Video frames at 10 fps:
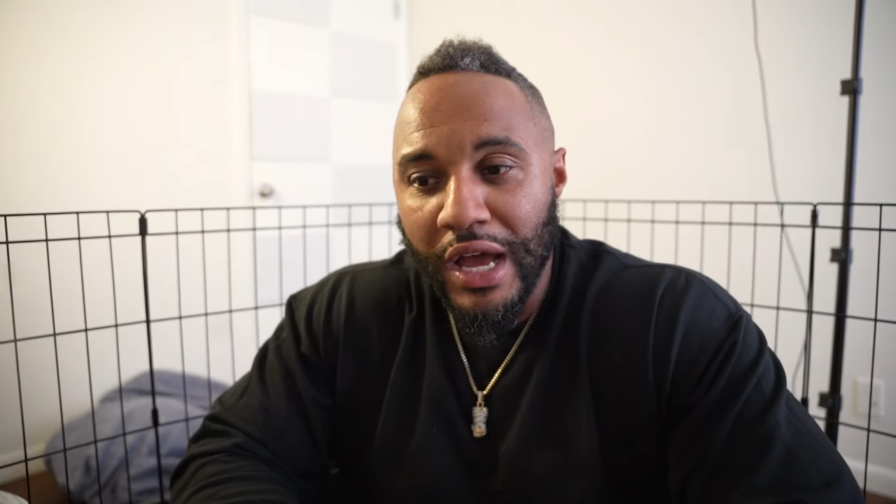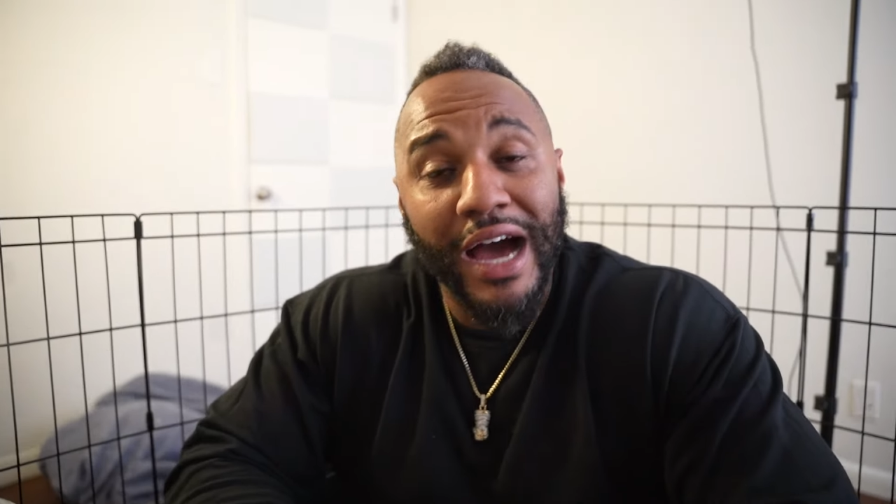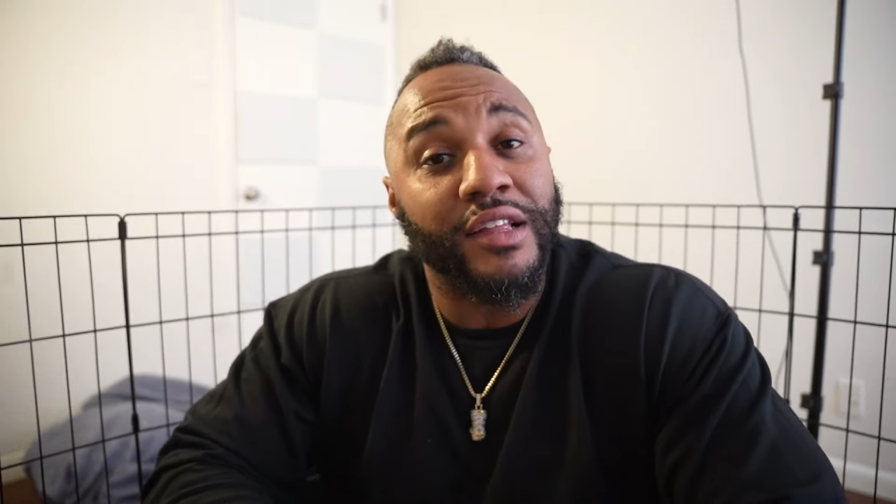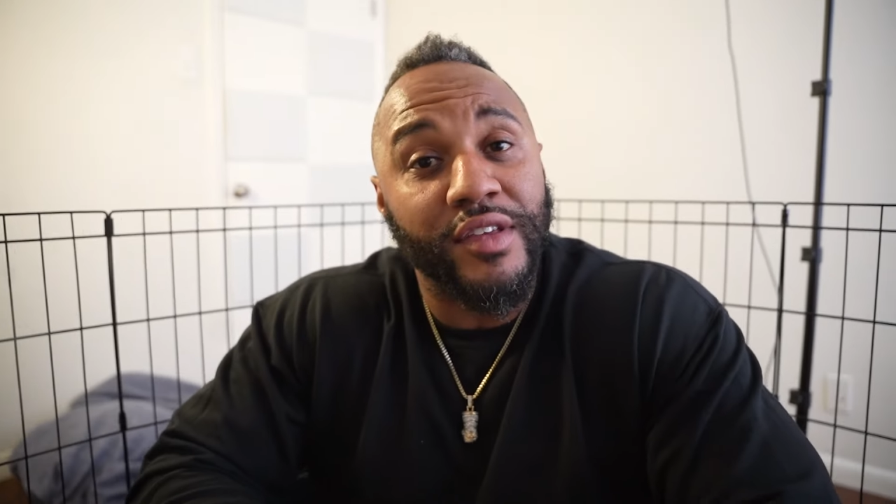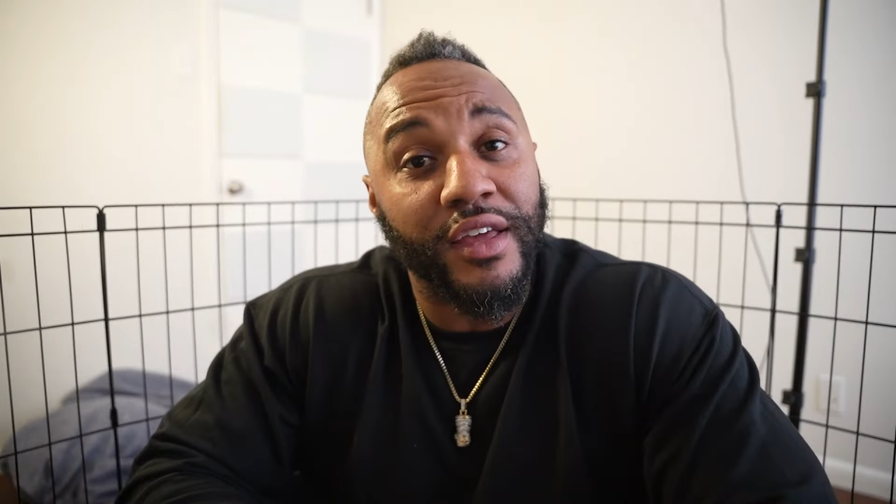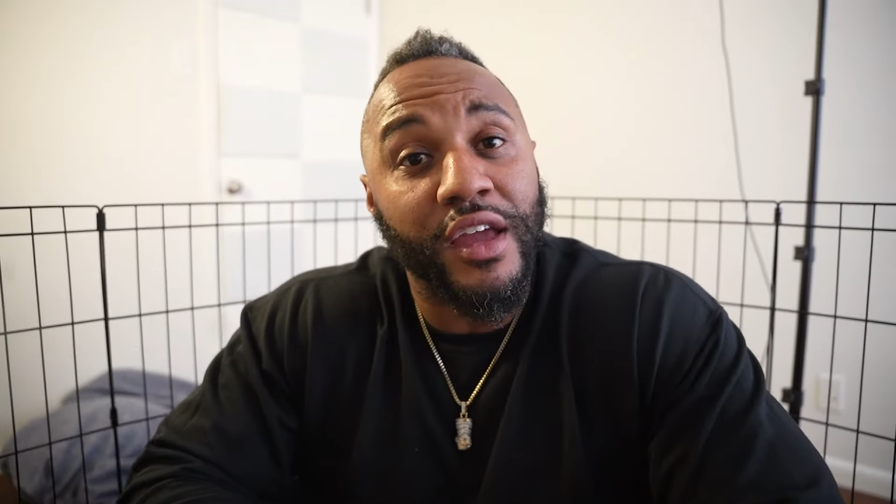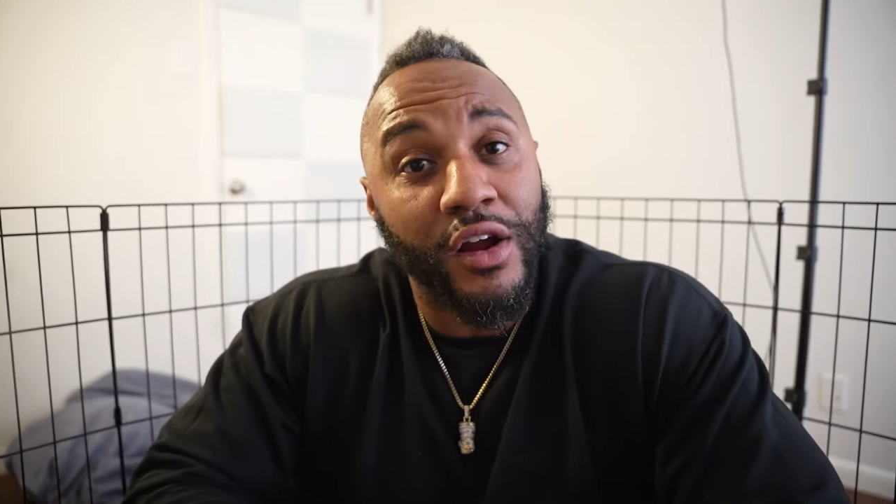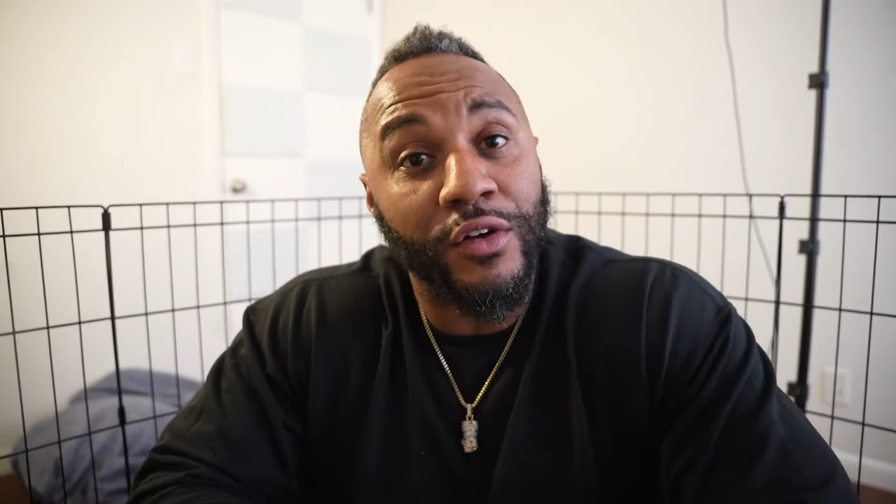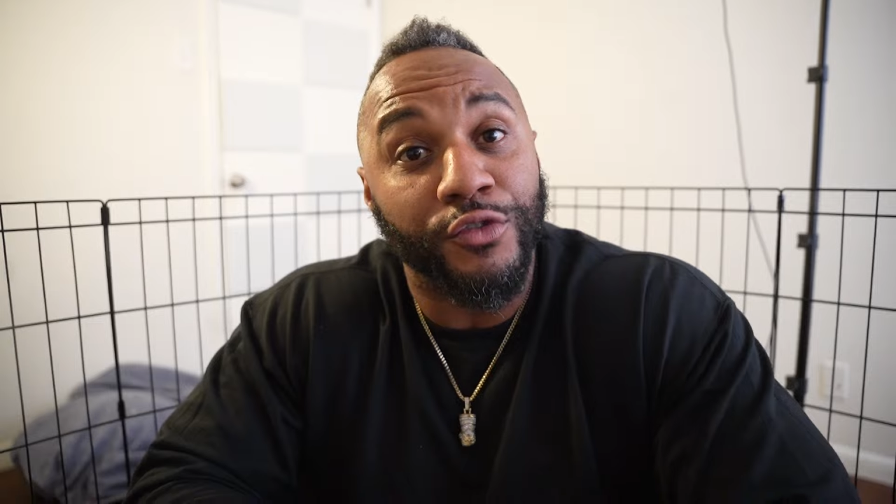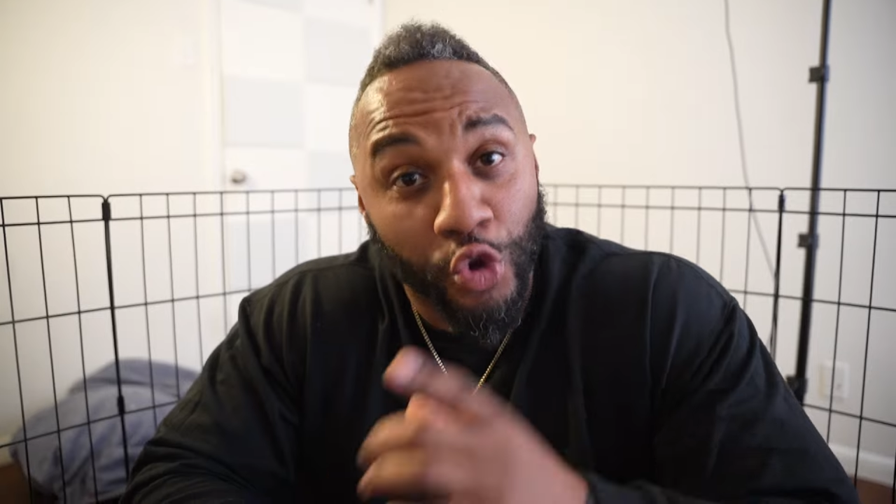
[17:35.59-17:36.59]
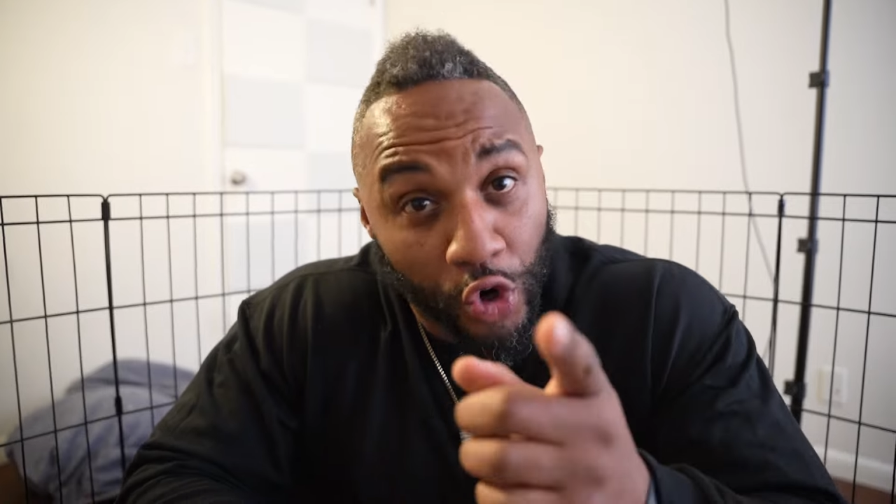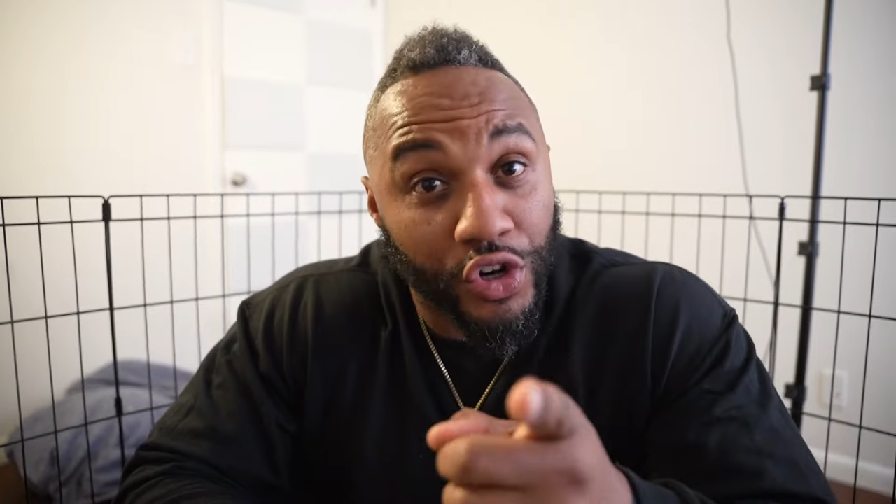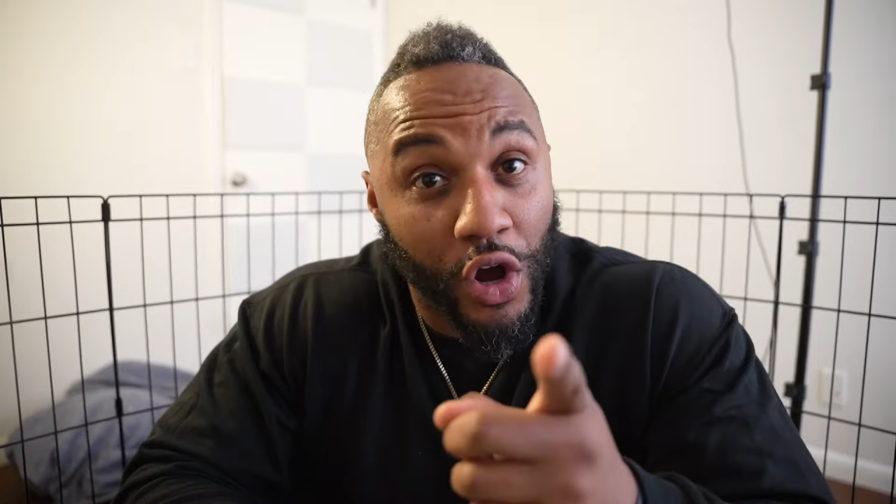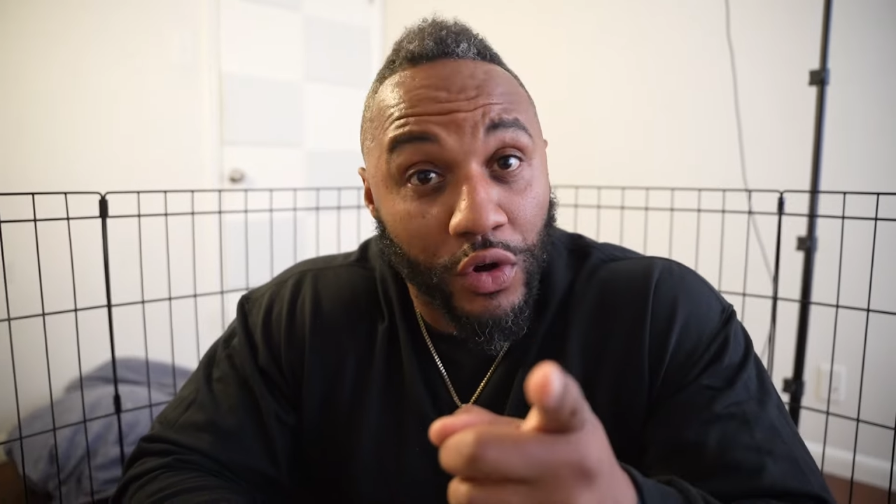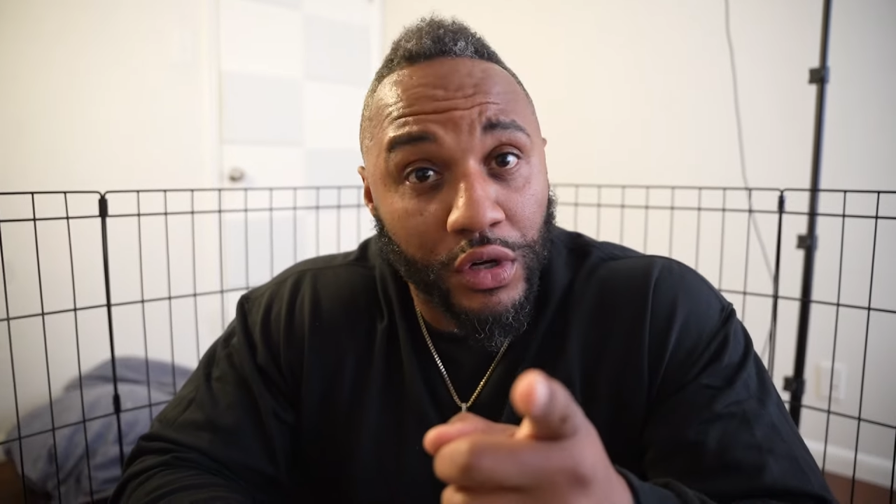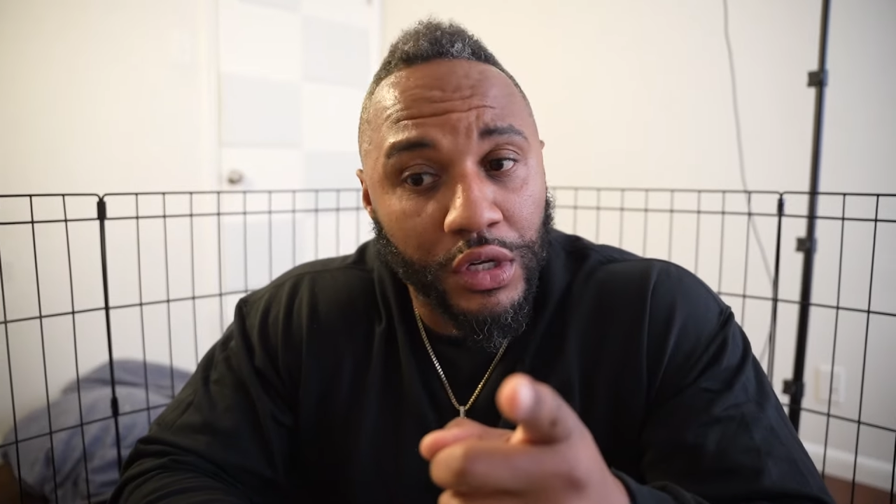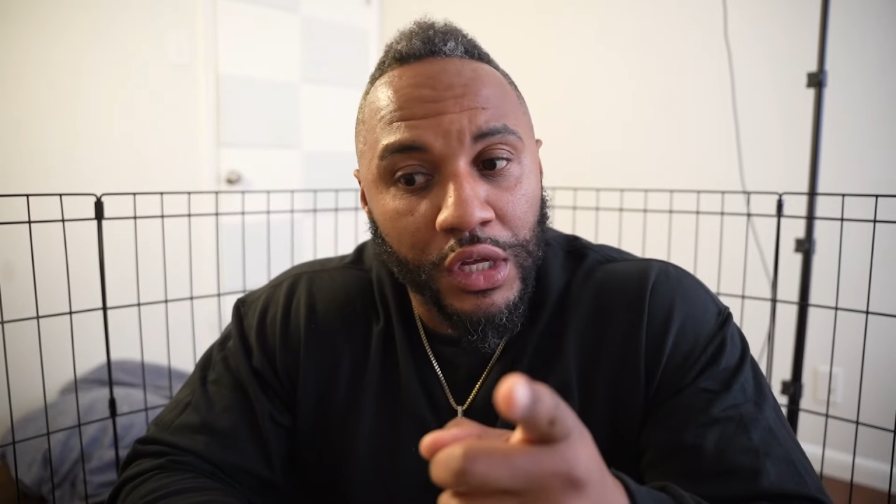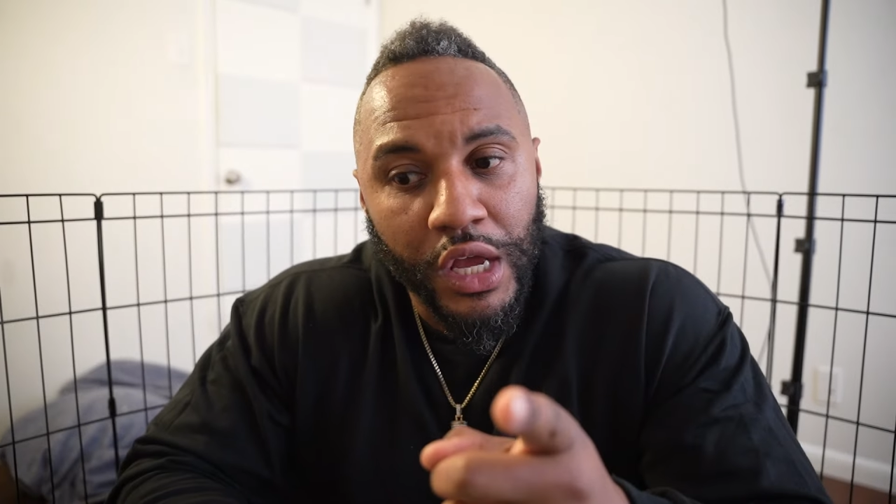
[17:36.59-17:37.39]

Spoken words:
how to take care of your dog.